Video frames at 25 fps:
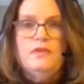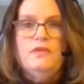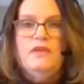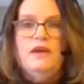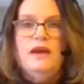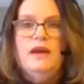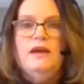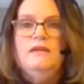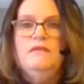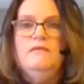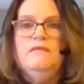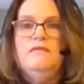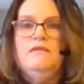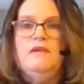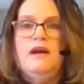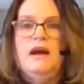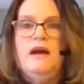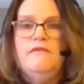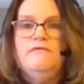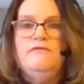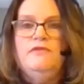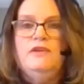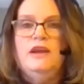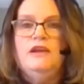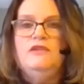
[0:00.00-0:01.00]
That
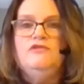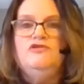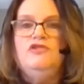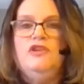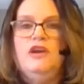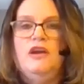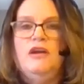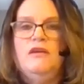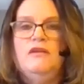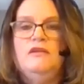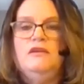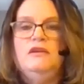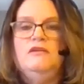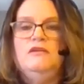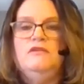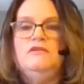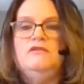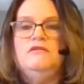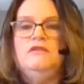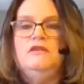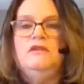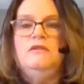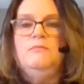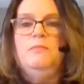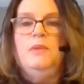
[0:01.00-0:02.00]
confidentiality
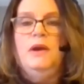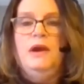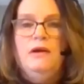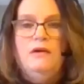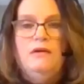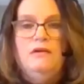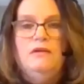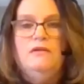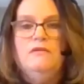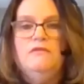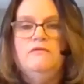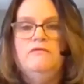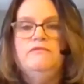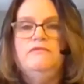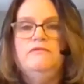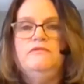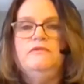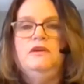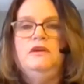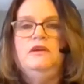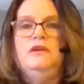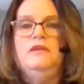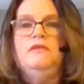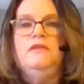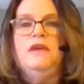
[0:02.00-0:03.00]
is imperative
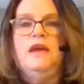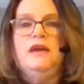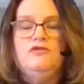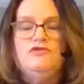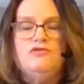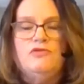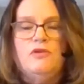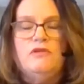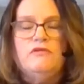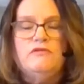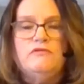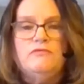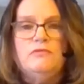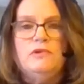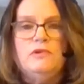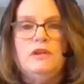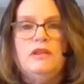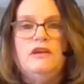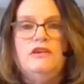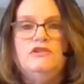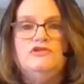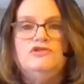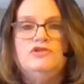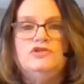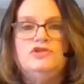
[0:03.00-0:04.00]
in that trust
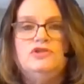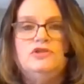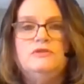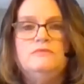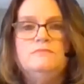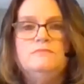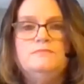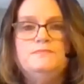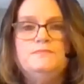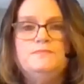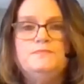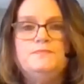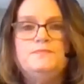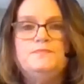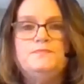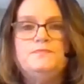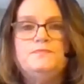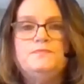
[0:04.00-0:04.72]
relationship. Okay.